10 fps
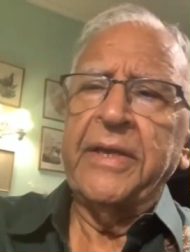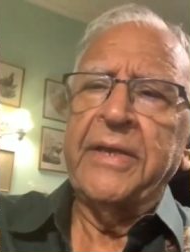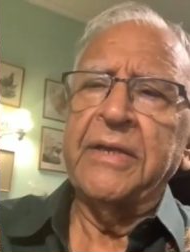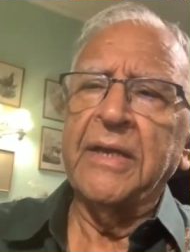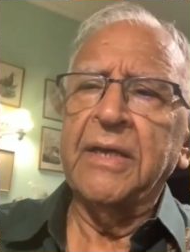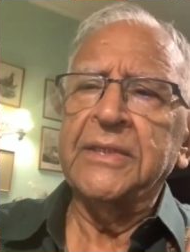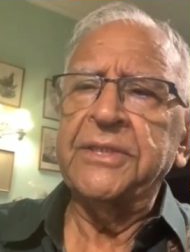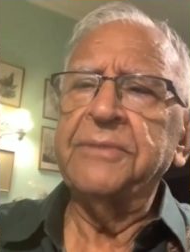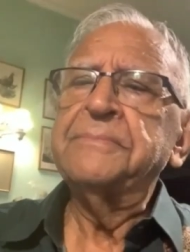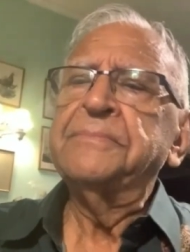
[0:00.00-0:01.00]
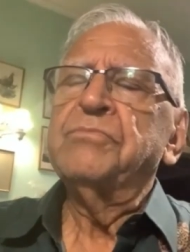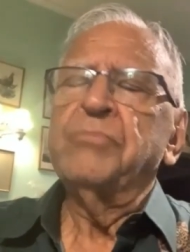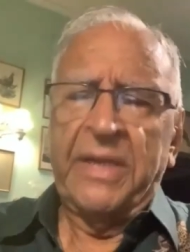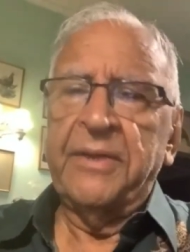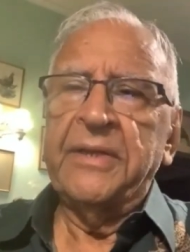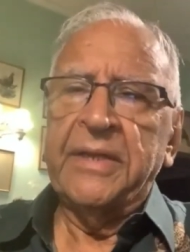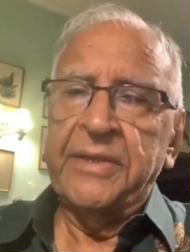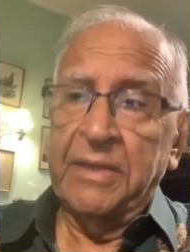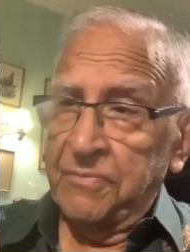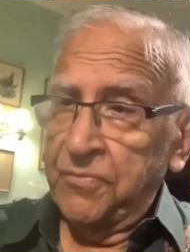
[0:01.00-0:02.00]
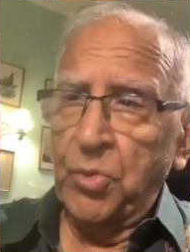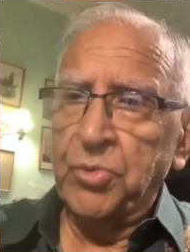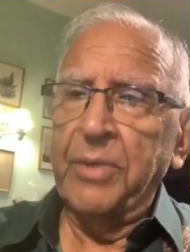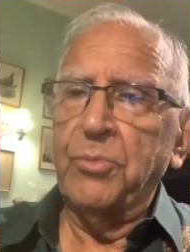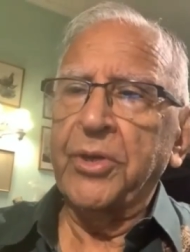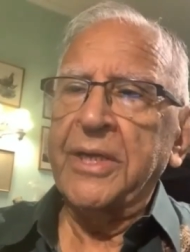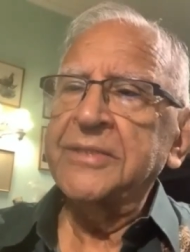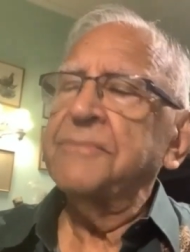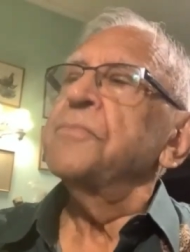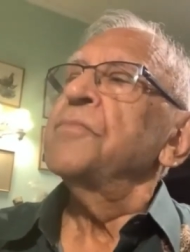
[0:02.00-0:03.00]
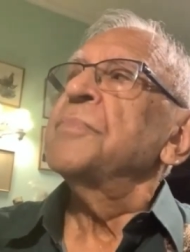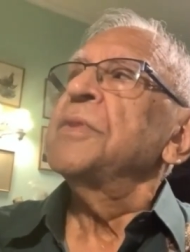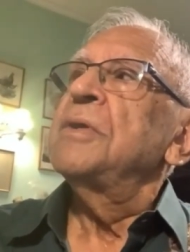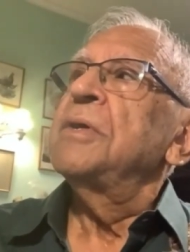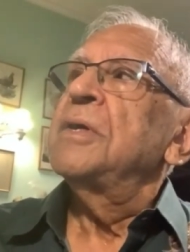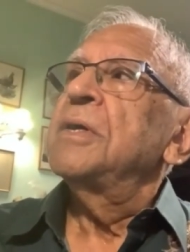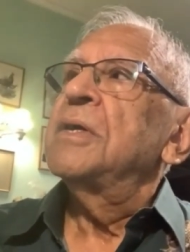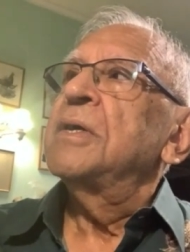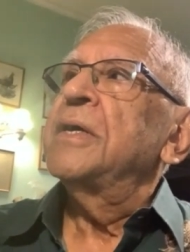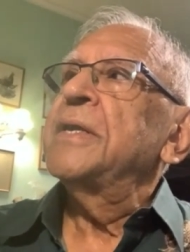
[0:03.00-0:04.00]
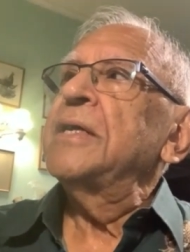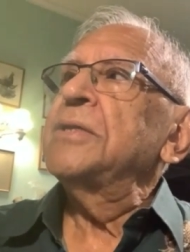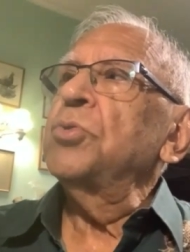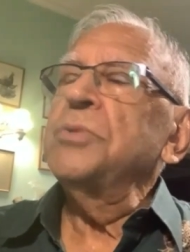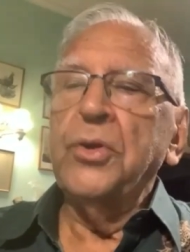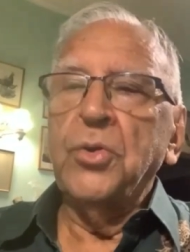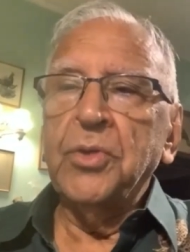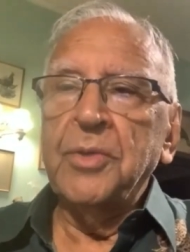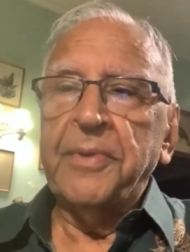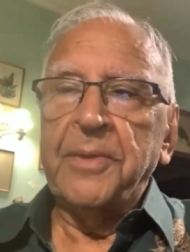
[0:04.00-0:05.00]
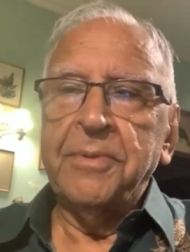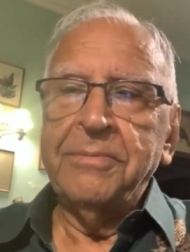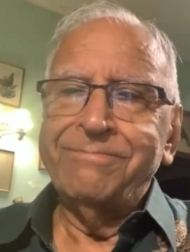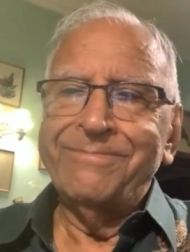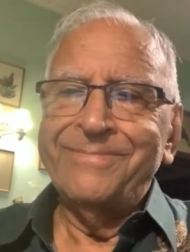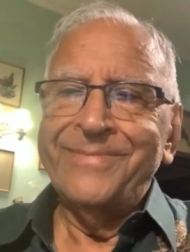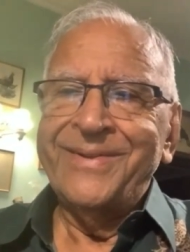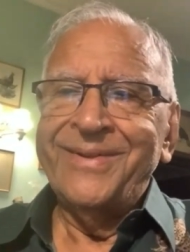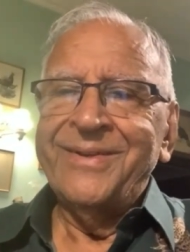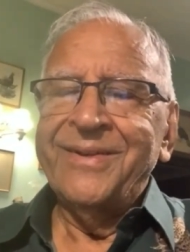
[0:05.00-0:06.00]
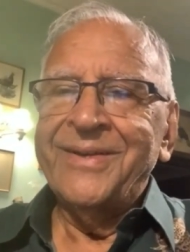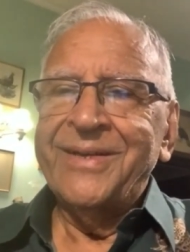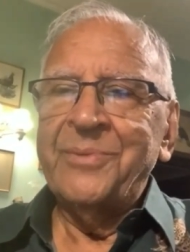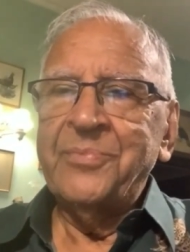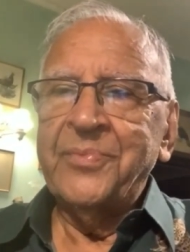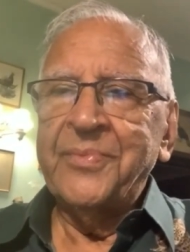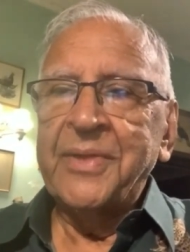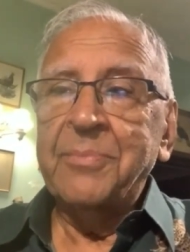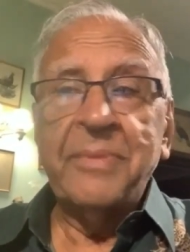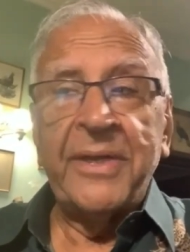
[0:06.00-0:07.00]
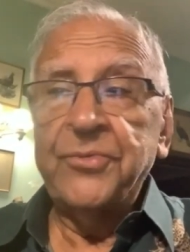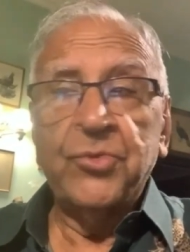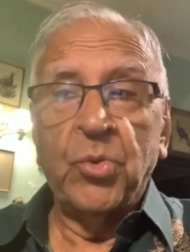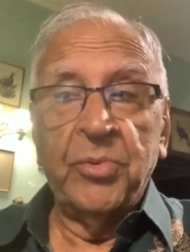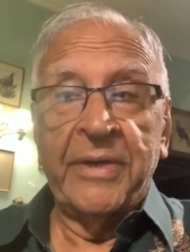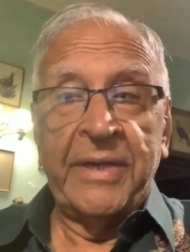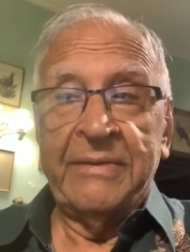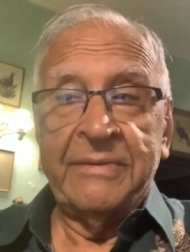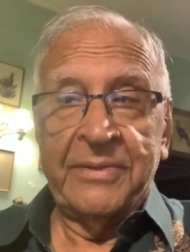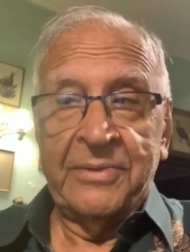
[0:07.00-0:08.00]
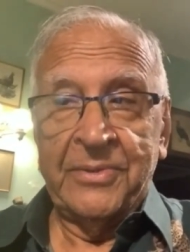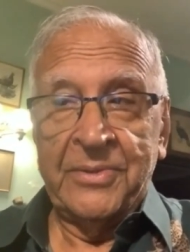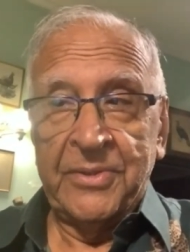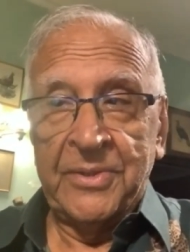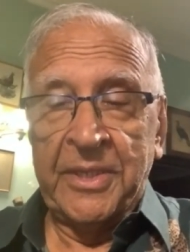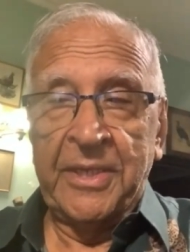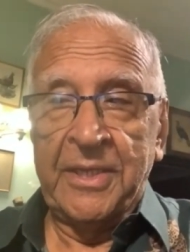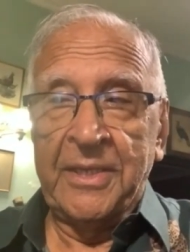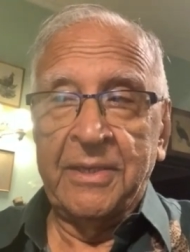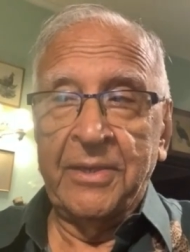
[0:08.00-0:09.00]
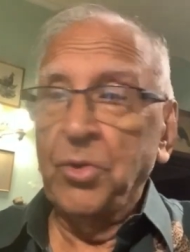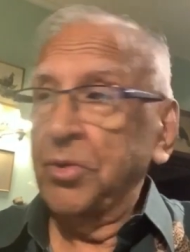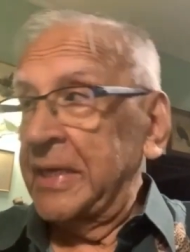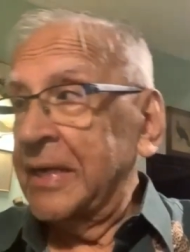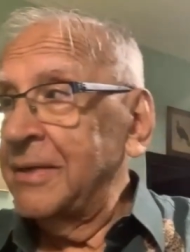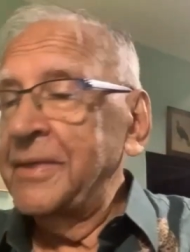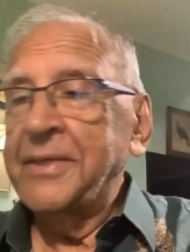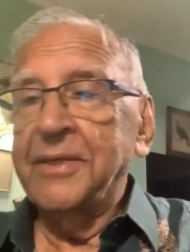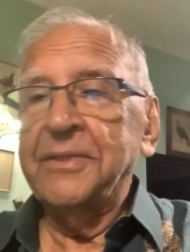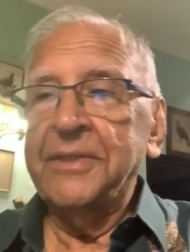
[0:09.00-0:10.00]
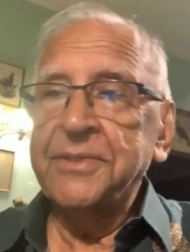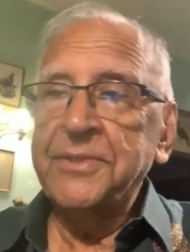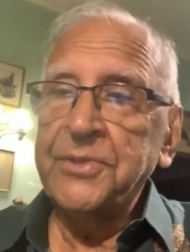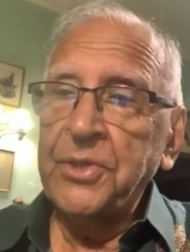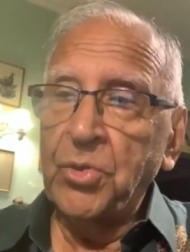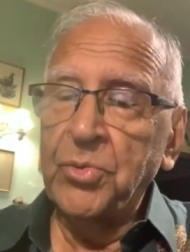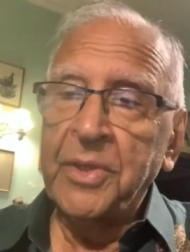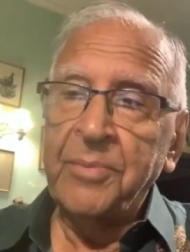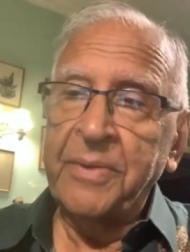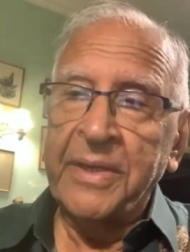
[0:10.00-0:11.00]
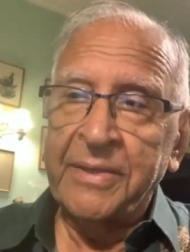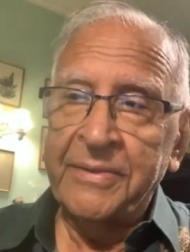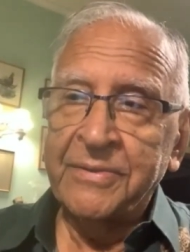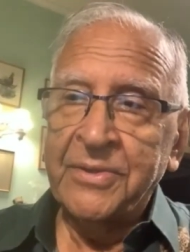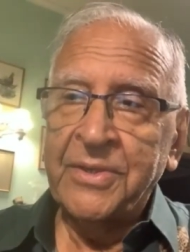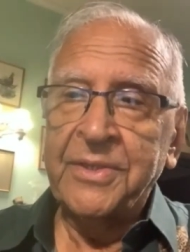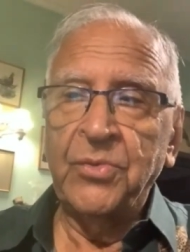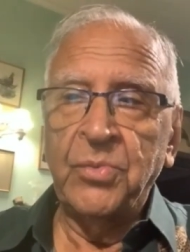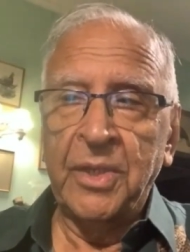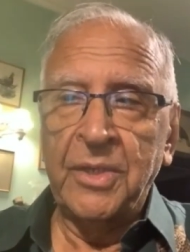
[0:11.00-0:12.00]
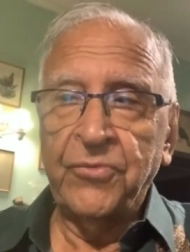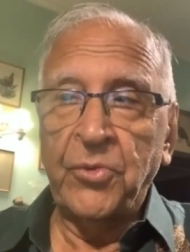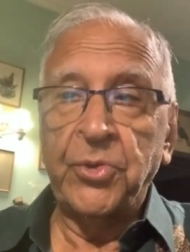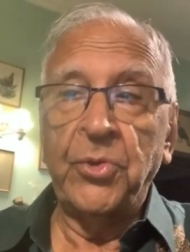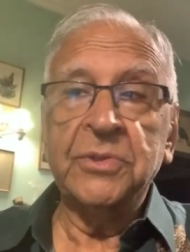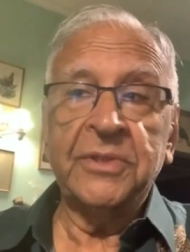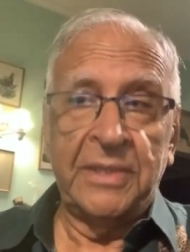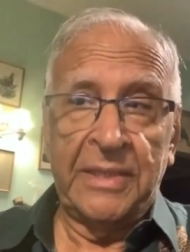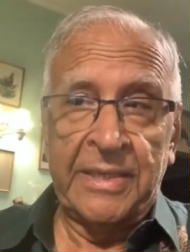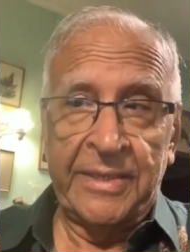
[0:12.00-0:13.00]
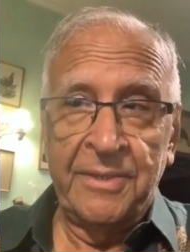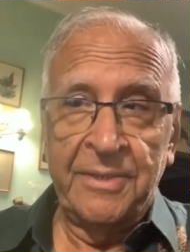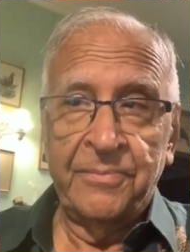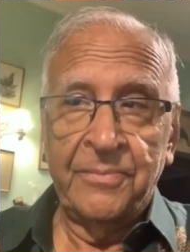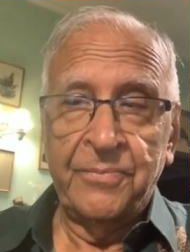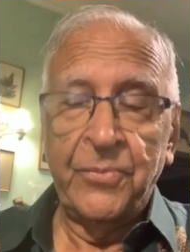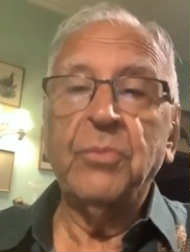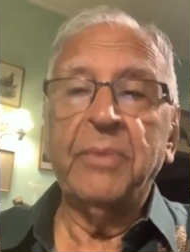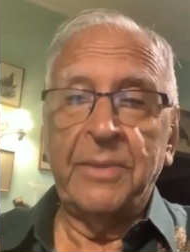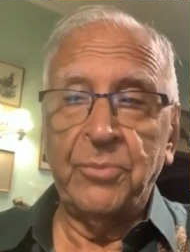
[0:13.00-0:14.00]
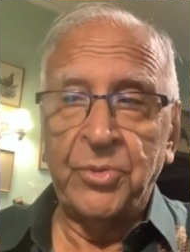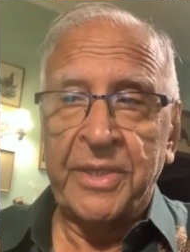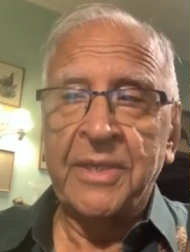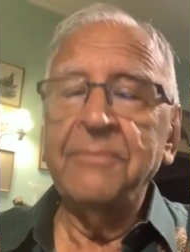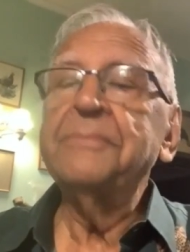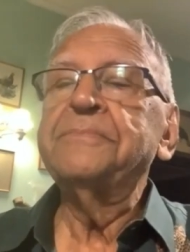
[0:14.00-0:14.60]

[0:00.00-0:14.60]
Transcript: the area larger, made the area floating morass. And I told the local people um, that please don't graze the your cattle here. This is the only place in the world for your sangai, your Manipur deer,